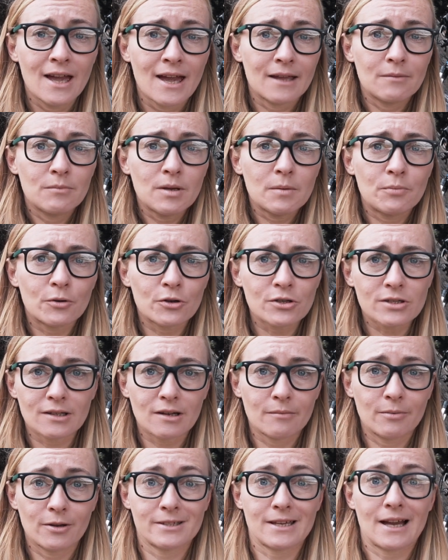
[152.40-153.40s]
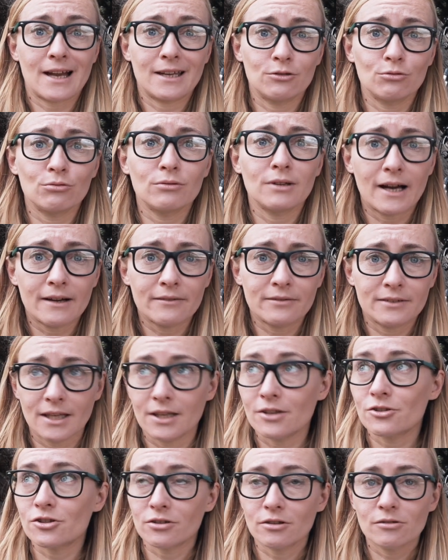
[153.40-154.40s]
And me personally, because I do love
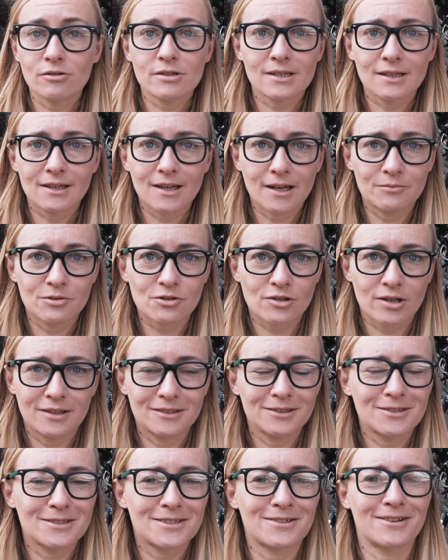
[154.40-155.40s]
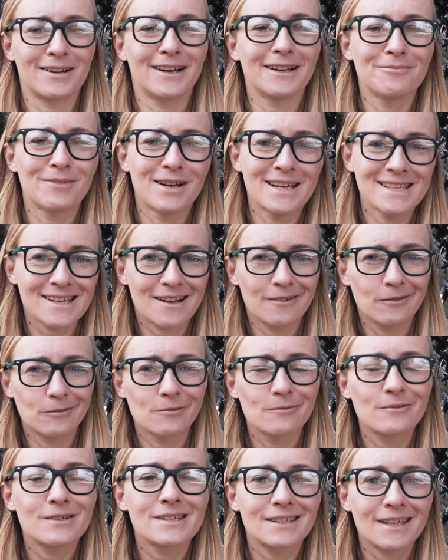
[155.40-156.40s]
nature, you see, I'm trying to surround myself
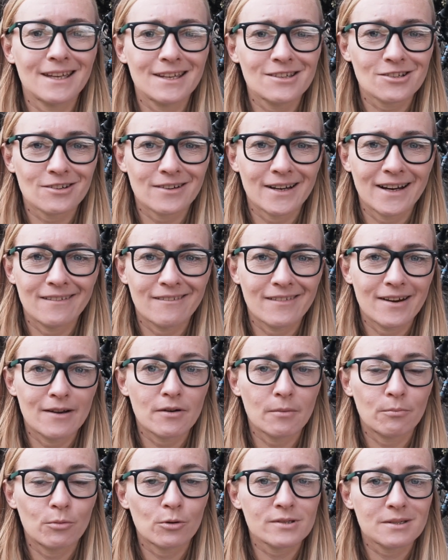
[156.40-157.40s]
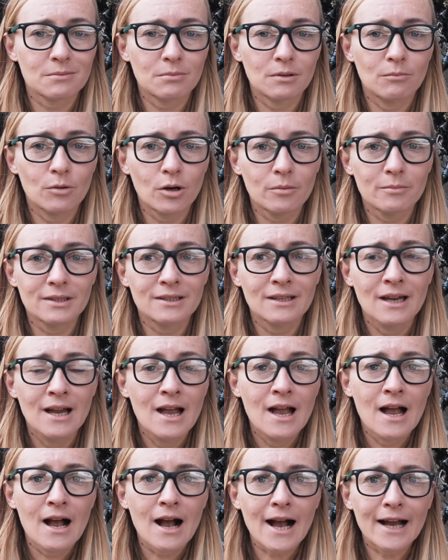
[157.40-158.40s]
with nature every possible moment.
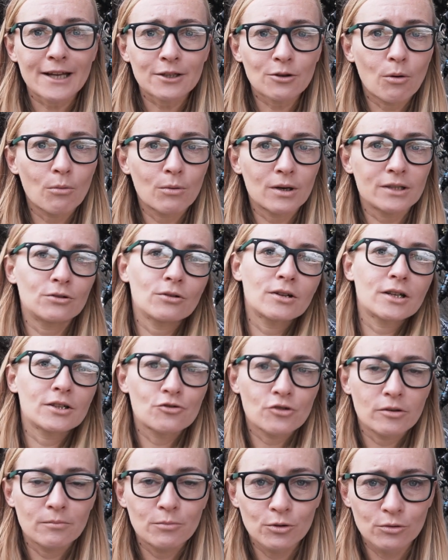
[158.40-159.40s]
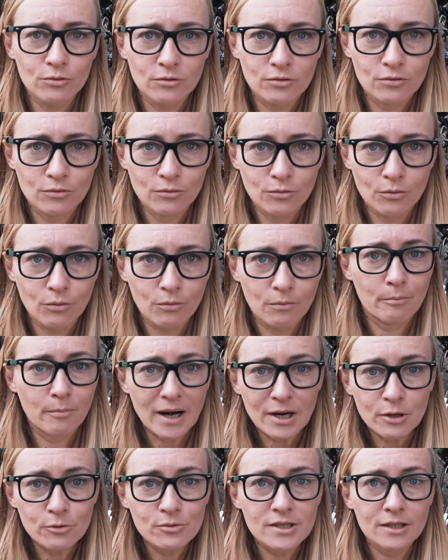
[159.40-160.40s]
I don't want to contribute to
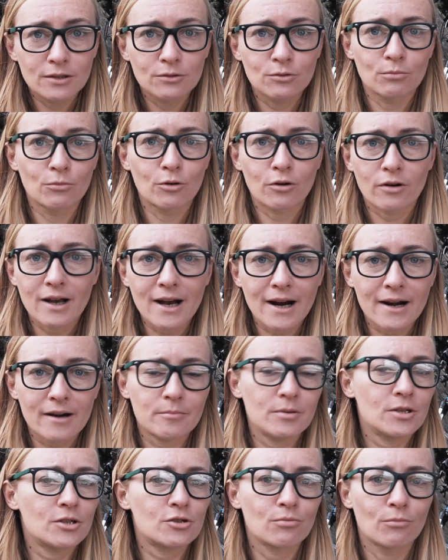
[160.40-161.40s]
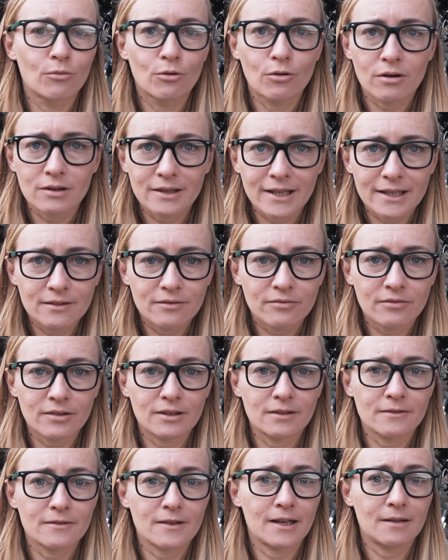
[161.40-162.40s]
polluting to more garbage, more
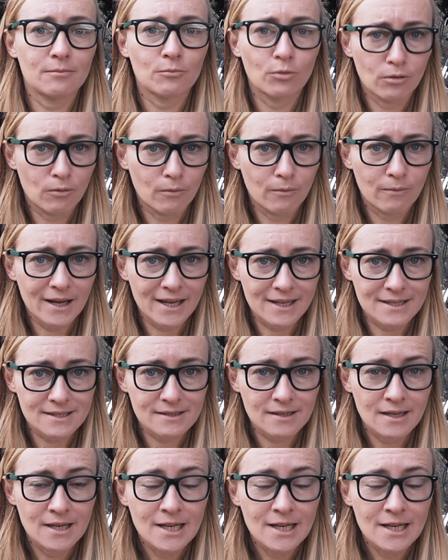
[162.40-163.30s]
landfill and more waste.